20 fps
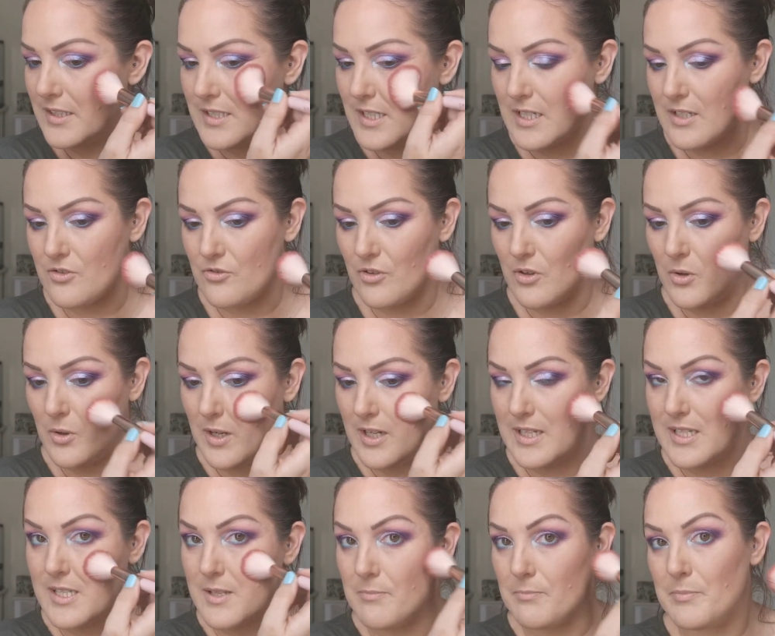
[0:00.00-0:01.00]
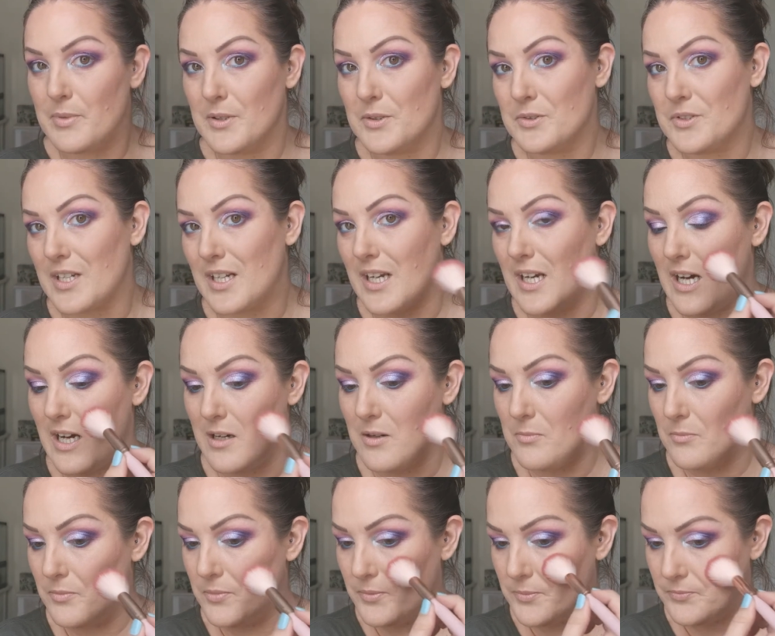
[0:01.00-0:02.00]
it does require some building
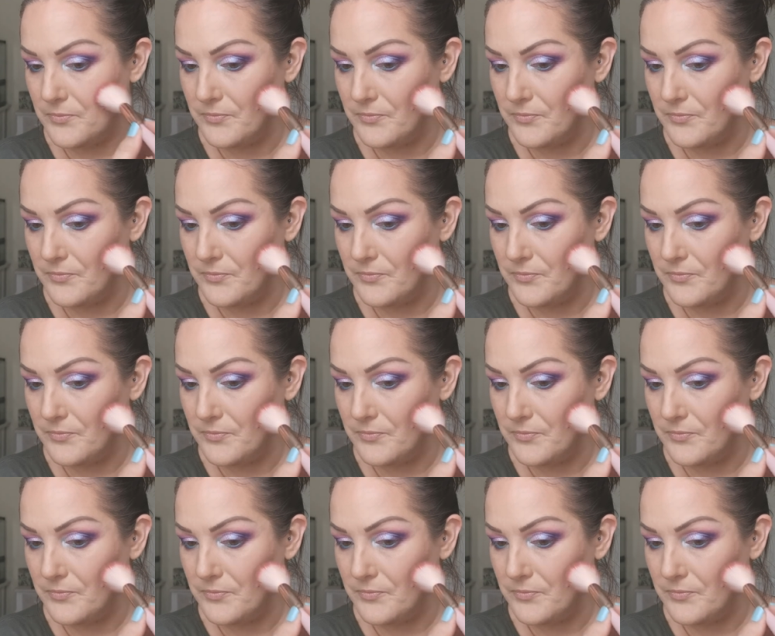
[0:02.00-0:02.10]
up